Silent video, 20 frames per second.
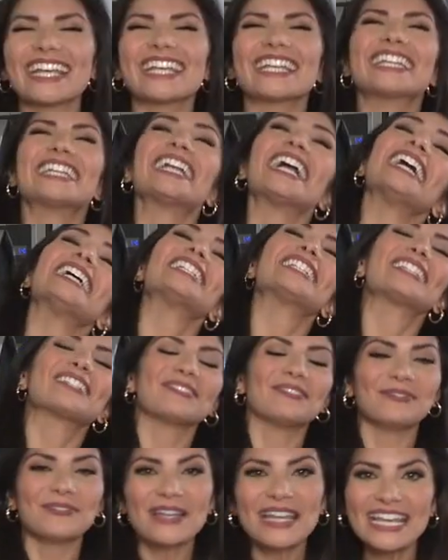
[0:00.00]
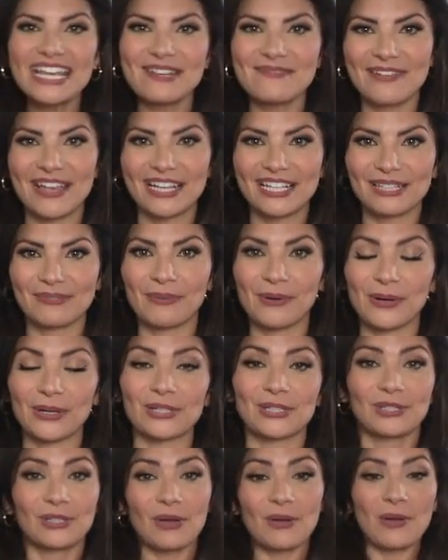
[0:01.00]
Yes, we can make
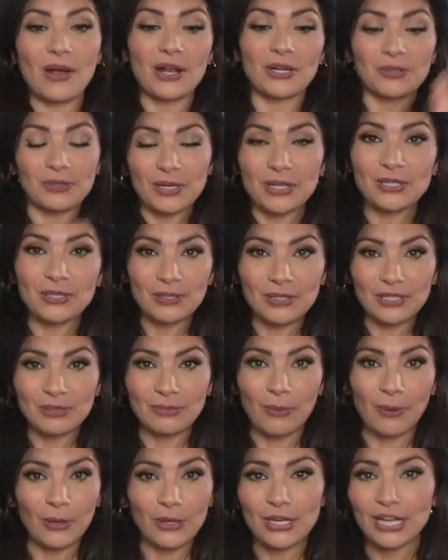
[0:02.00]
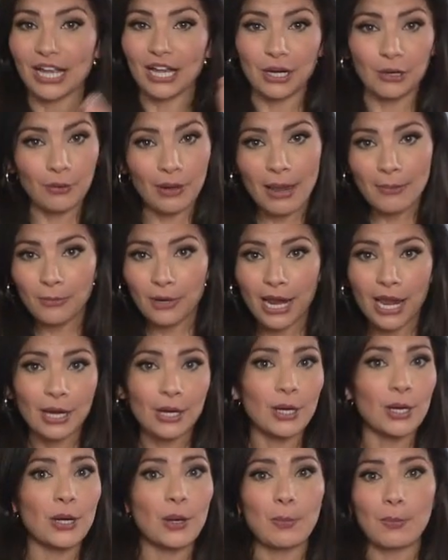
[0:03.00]
s'mores. So a traditional s'more, you got graham
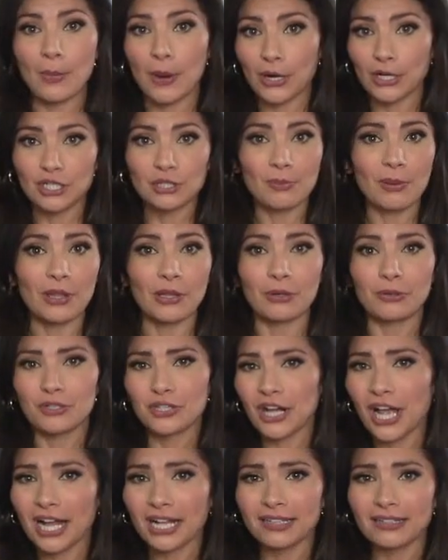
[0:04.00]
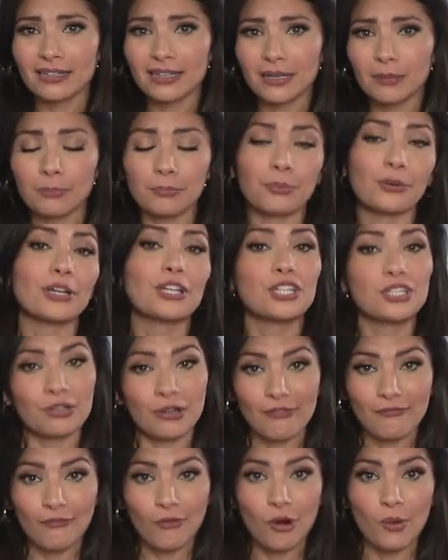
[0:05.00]
cracker, marshmallow, chocolate, pretty
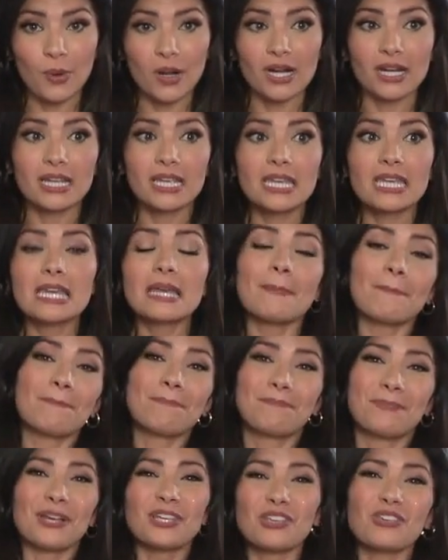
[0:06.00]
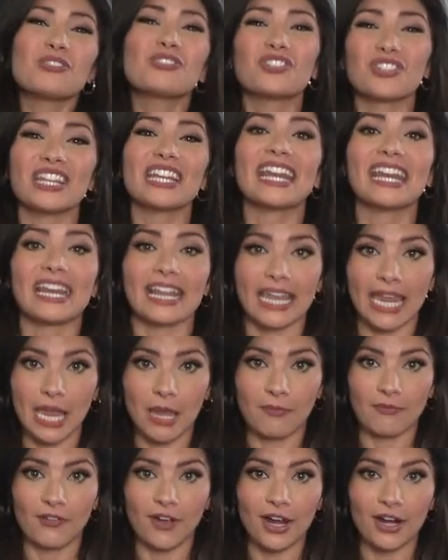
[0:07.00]
straightforward, but you usually need a
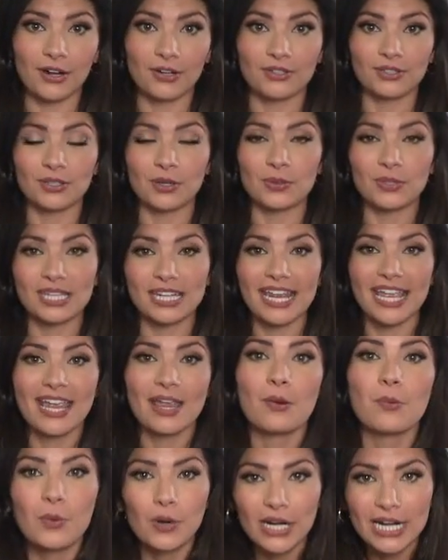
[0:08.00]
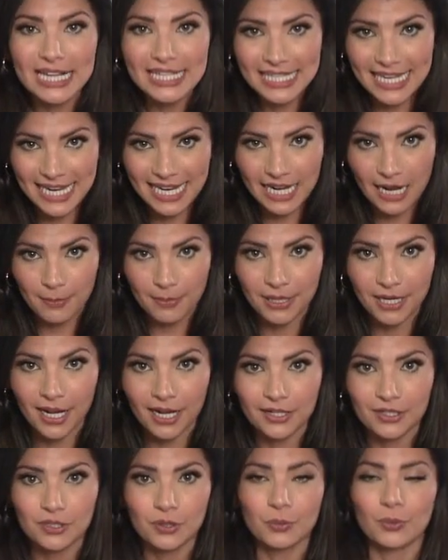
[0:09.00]
campfire. So today, we're gonna take it up a
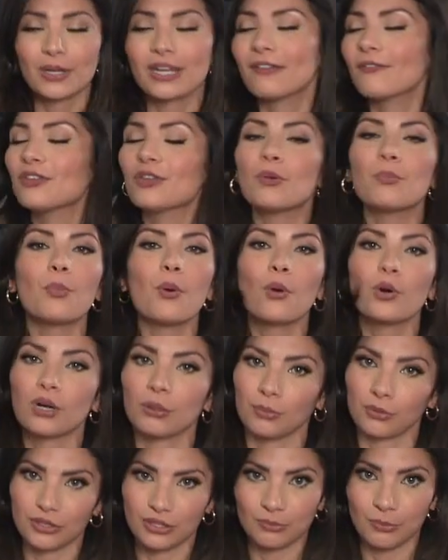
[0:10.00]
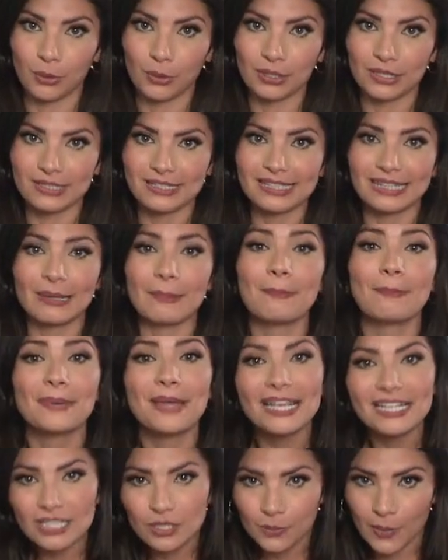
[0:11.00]
notch. We're giving you portable s'mores. The
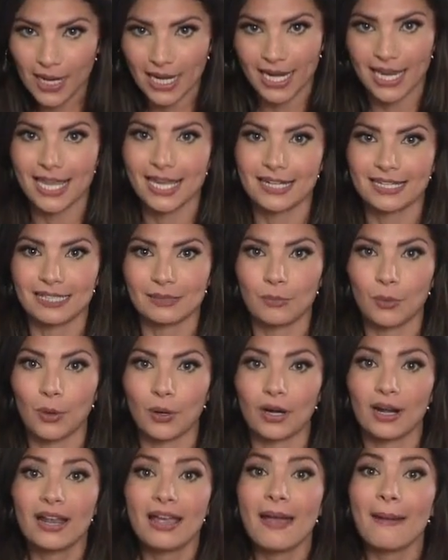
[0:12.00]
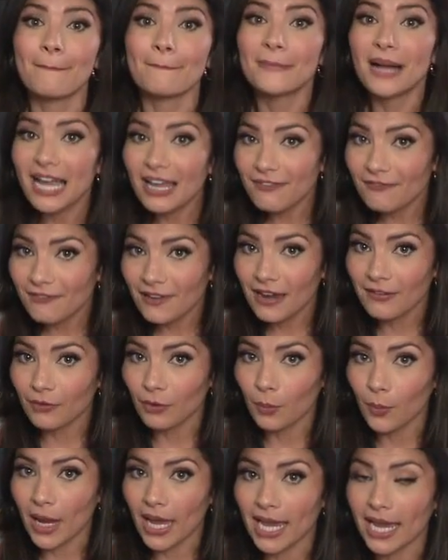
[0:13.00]
best way to eat a s'more, my
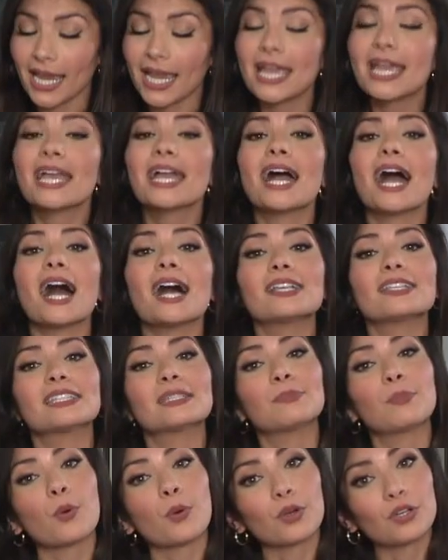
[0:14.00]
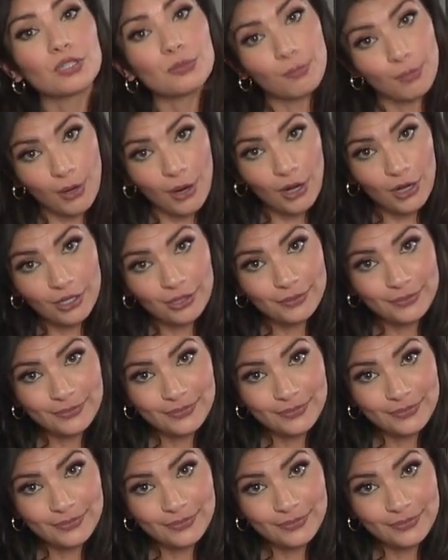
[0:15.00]
favorite way, a s'mores bar.